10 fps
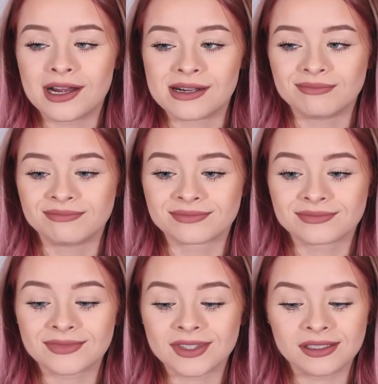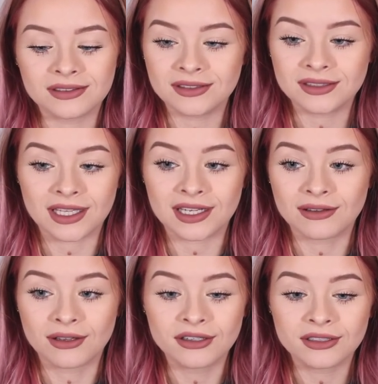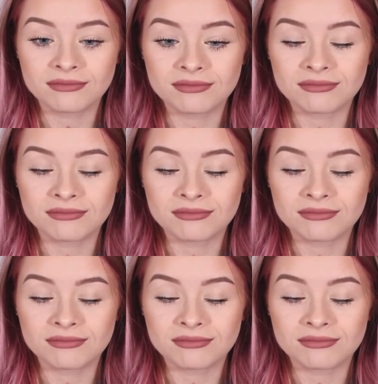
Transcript: um, they look